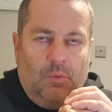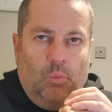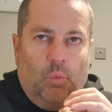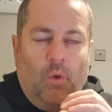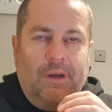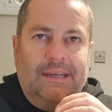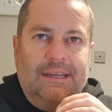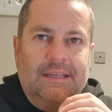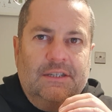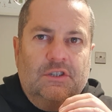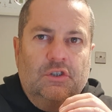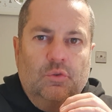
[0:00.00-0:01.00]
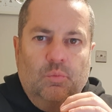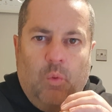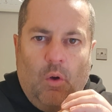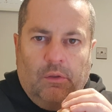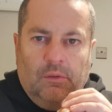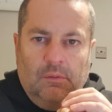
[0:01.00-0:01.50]
what it is you
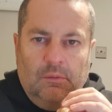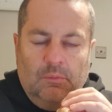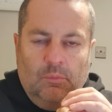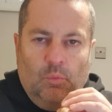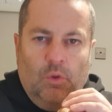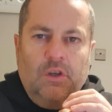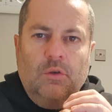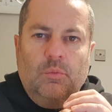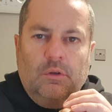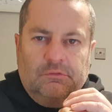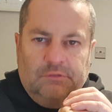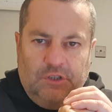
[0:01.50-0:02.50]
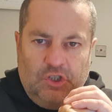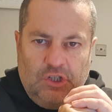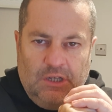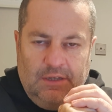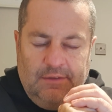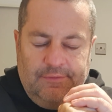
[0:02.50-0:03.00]
want. What do you want to
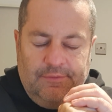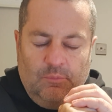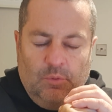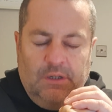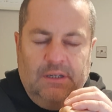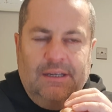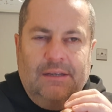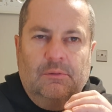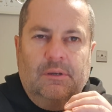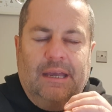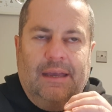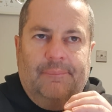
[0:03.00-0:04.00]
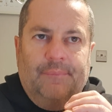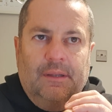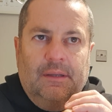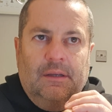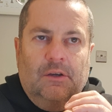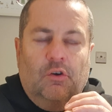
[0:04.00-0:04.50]
achieve? What are you going to get
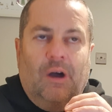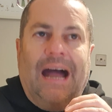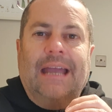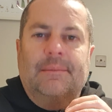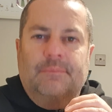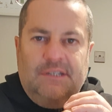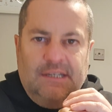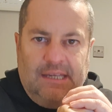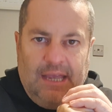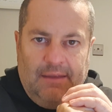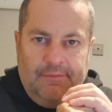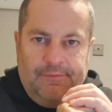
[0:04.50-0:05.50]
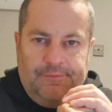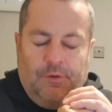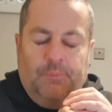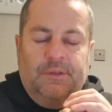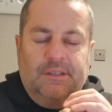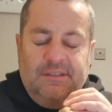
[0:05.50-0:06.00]
or aim to get
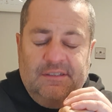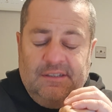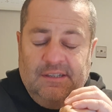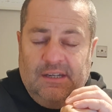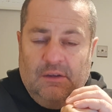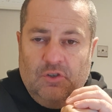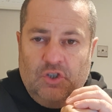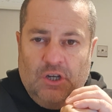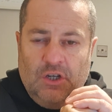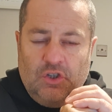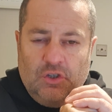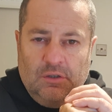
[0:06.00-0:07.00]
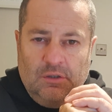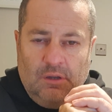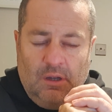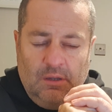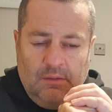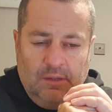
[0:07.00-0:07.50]
from this negotiation?
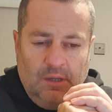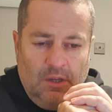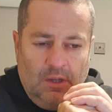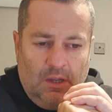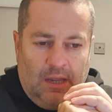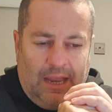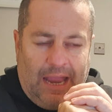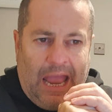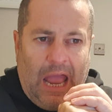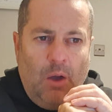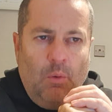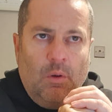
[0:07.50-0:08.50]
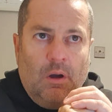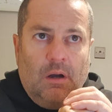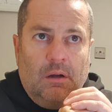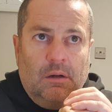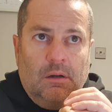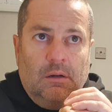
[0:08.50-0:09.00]
And how
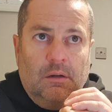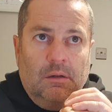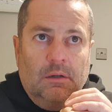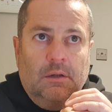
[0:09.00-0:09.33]
are,